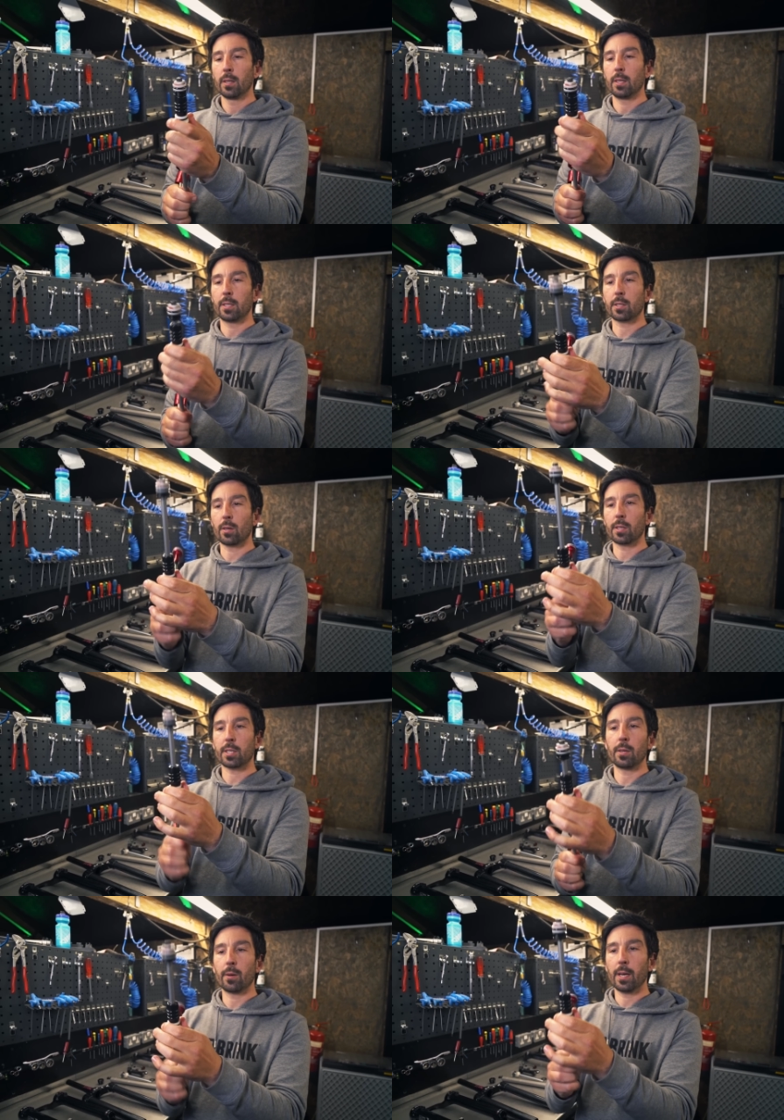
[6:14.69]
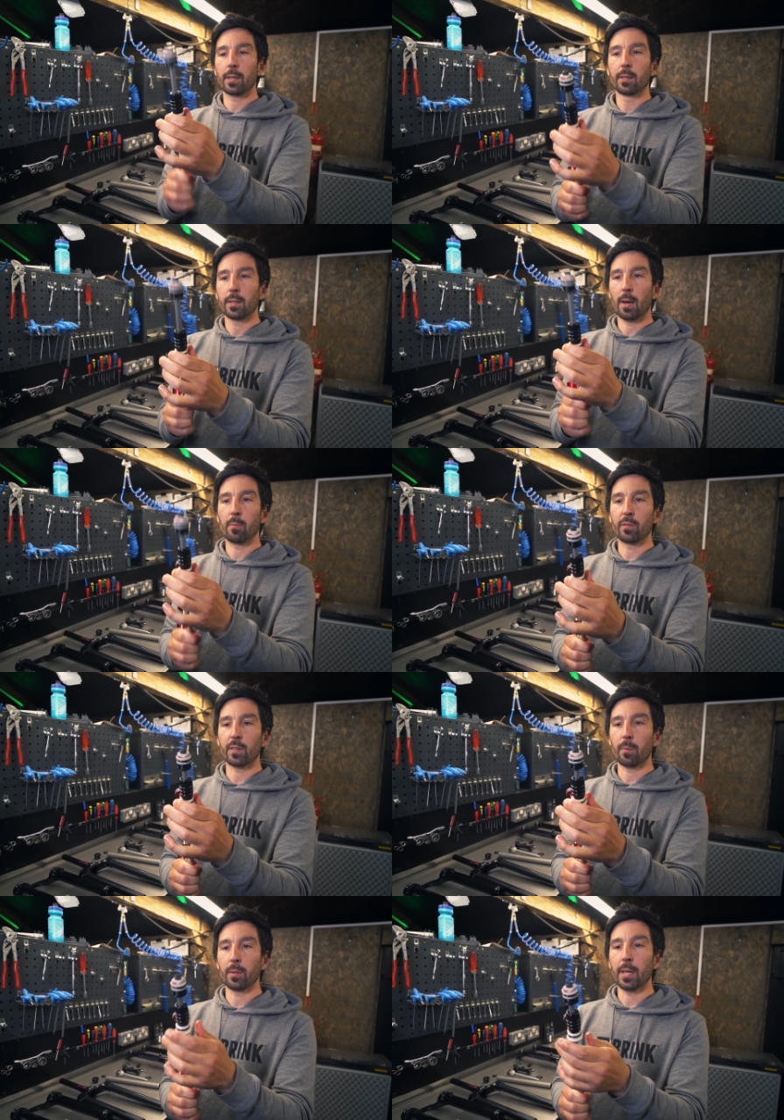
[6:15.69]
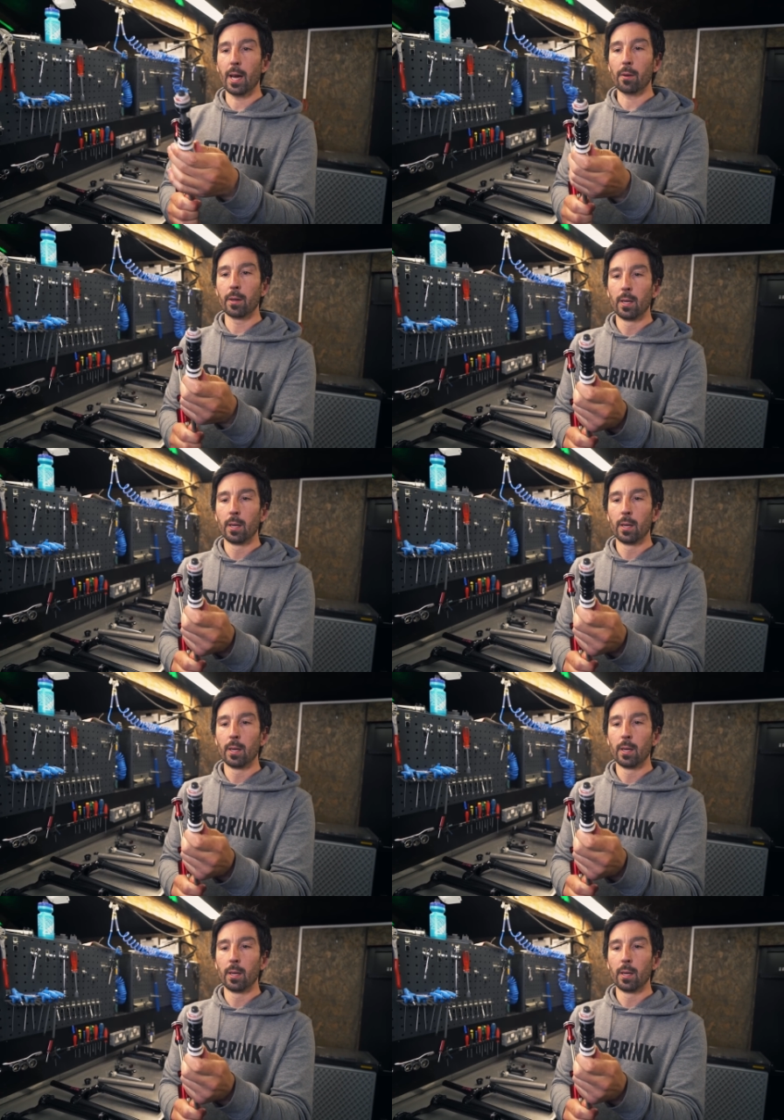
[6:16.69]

This has got a seal head that moves up and down.